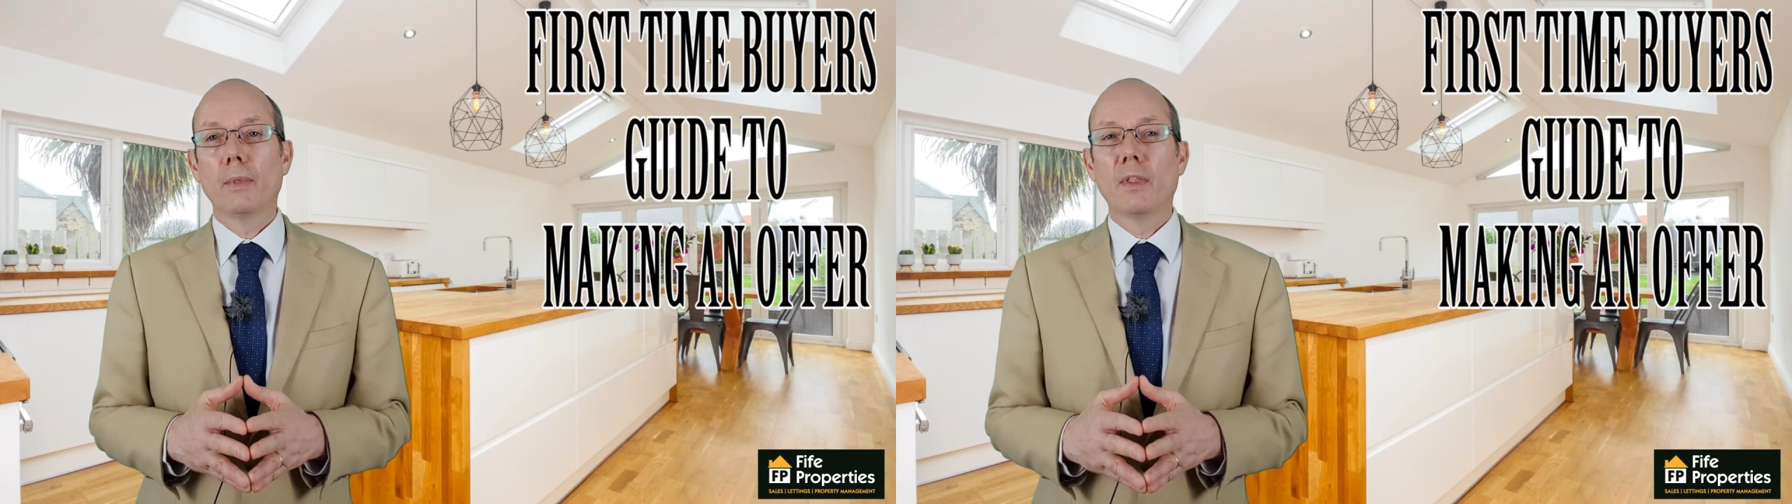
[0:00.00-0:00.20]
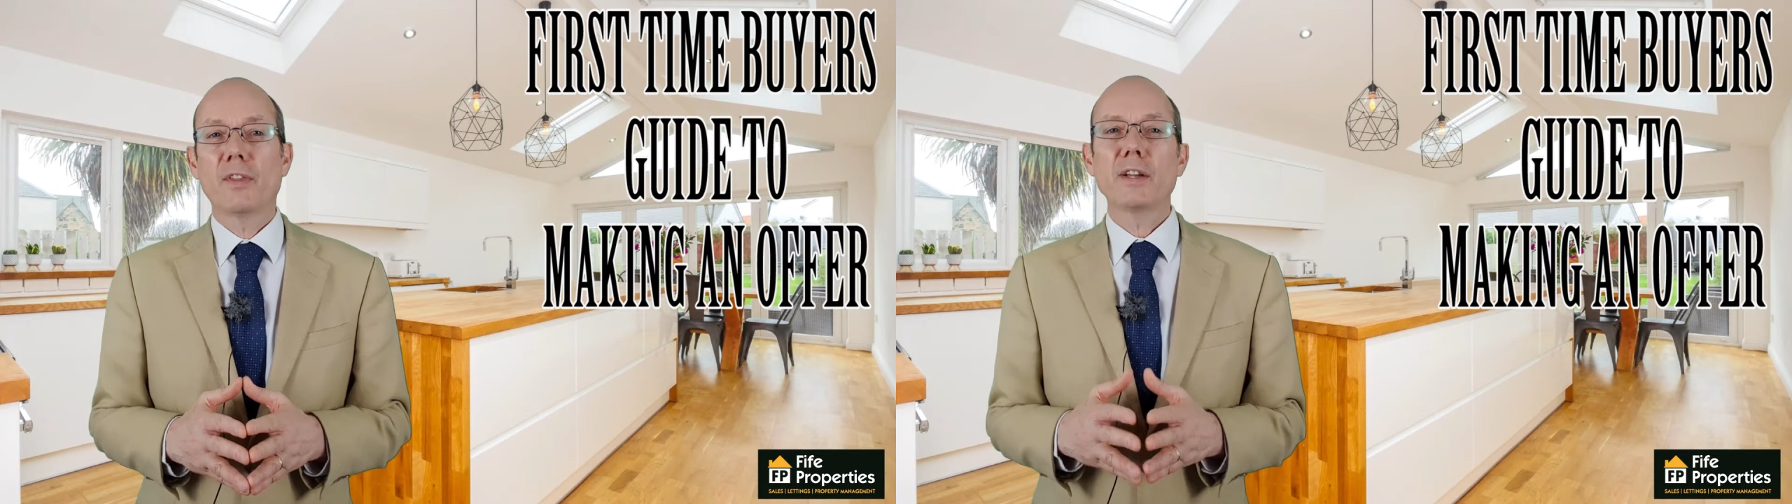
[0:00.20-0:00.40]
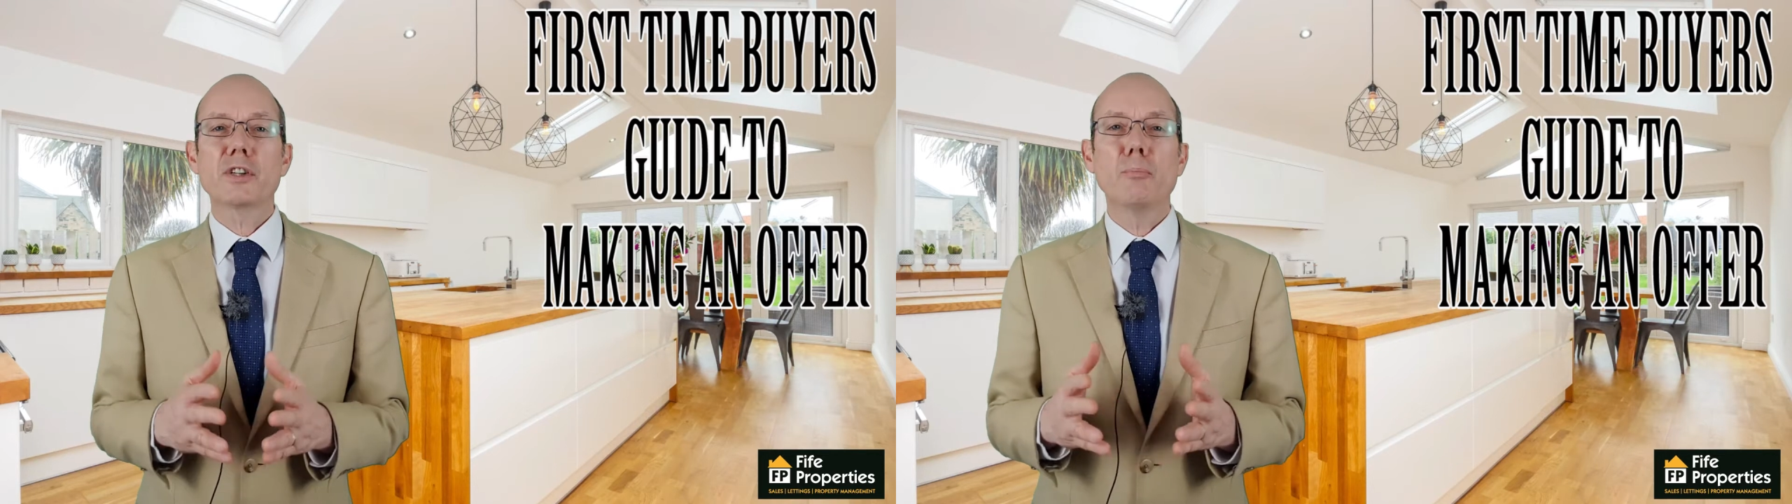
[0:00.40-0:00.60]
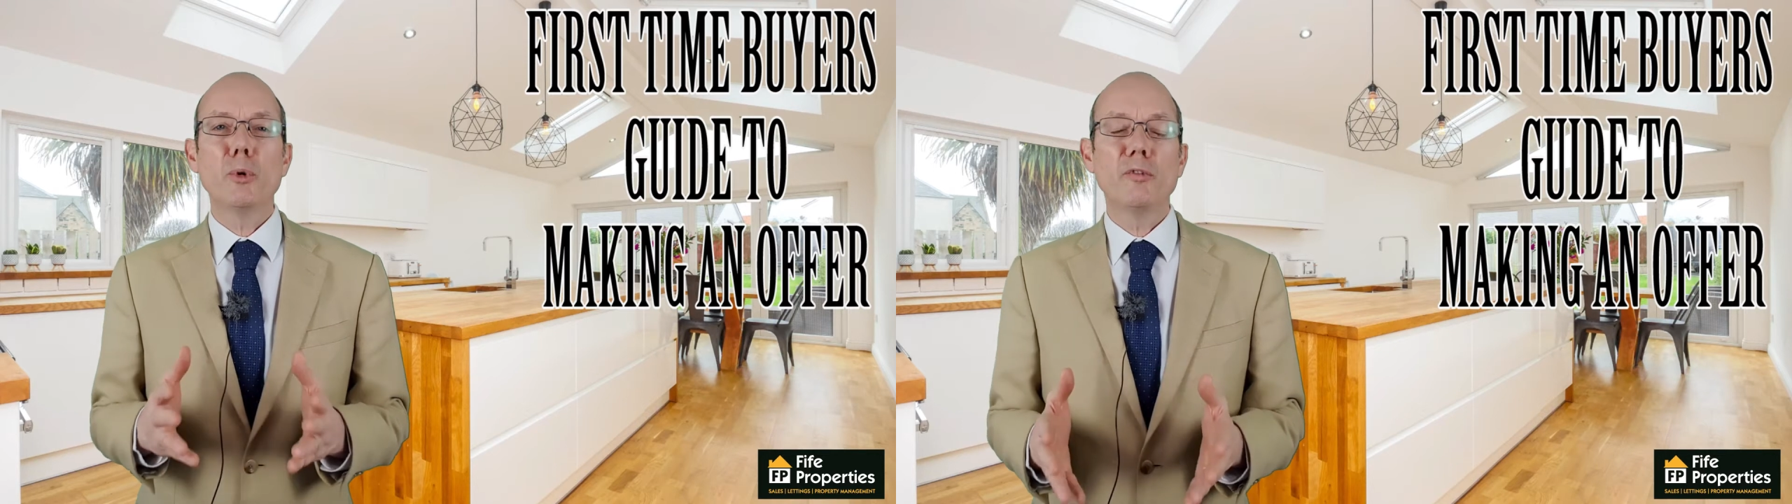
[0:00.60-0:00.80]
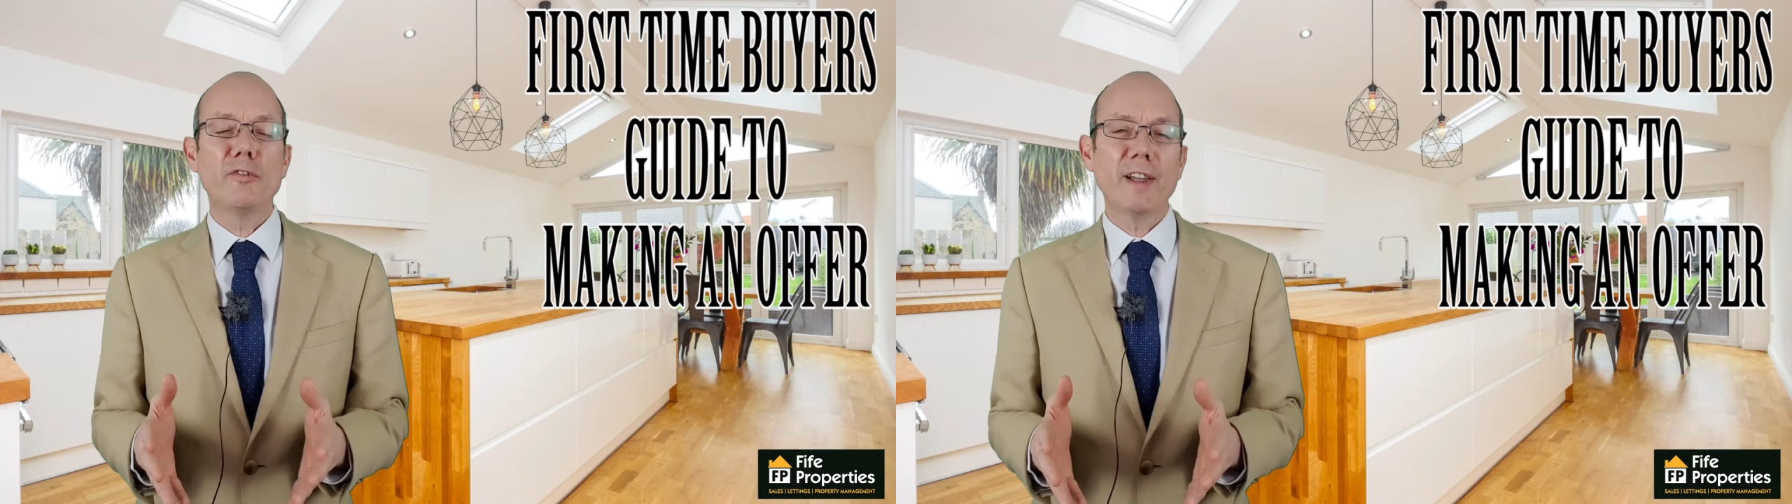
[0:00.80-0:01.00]
Things can
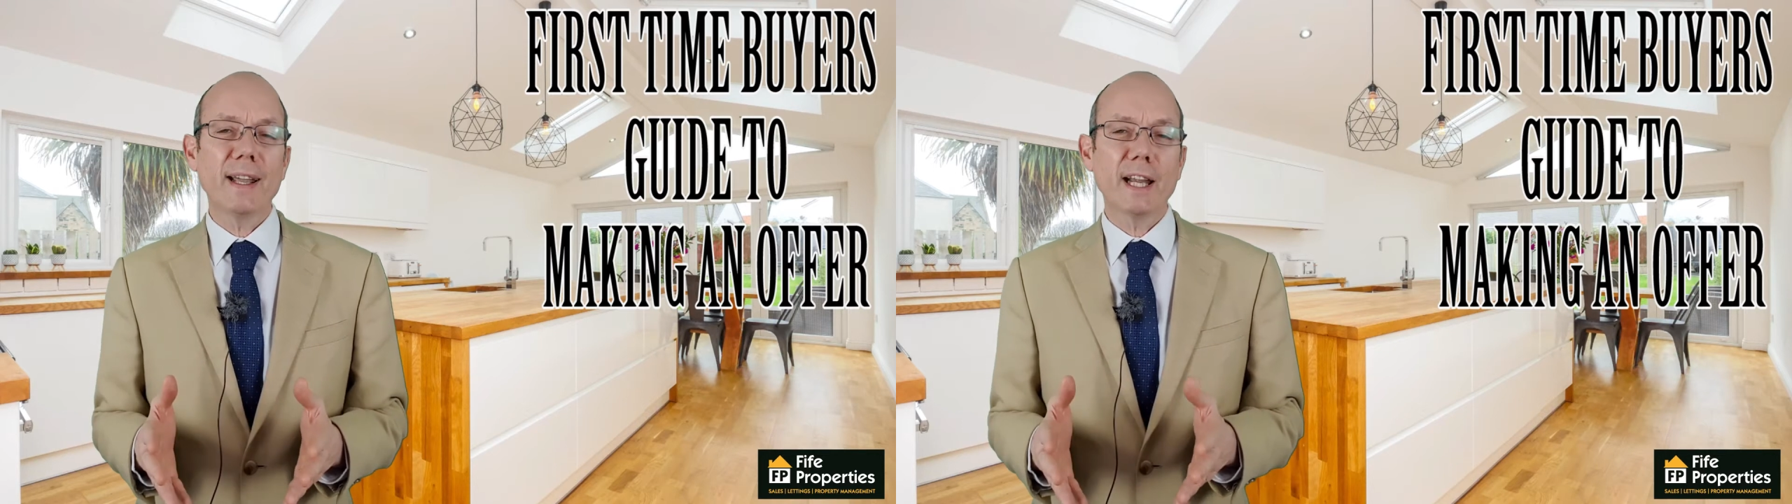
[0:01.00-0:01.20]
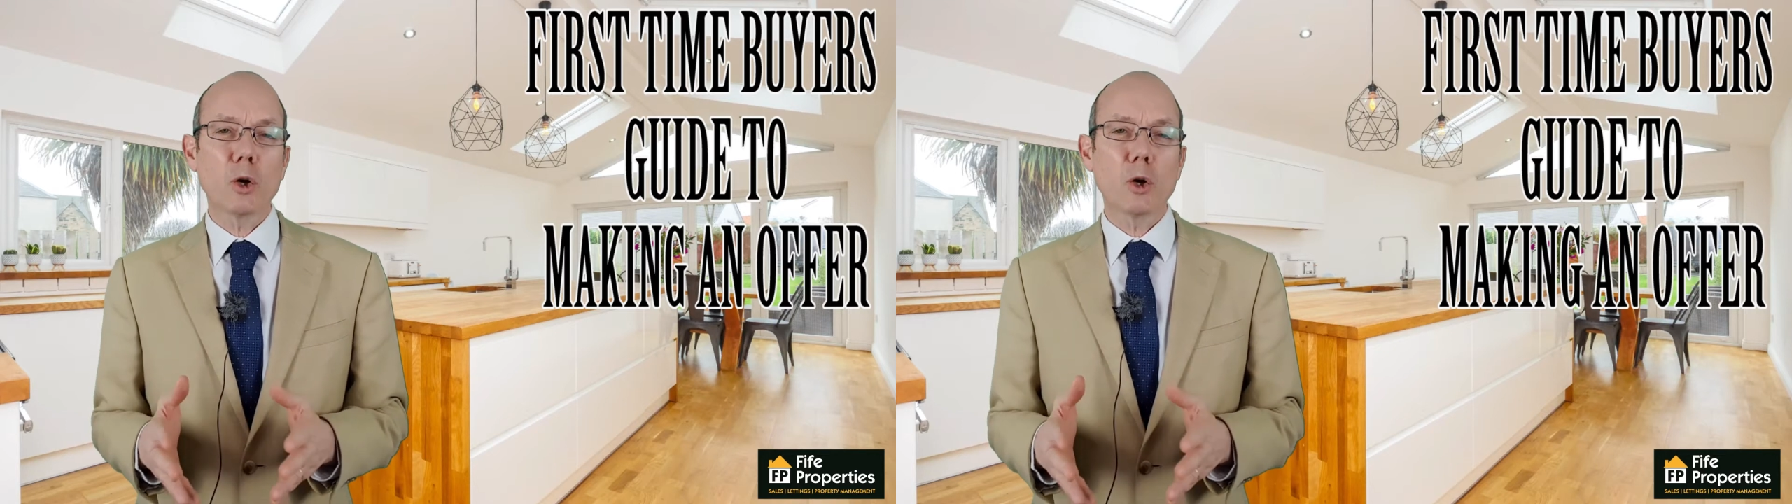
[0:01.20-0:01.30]
move very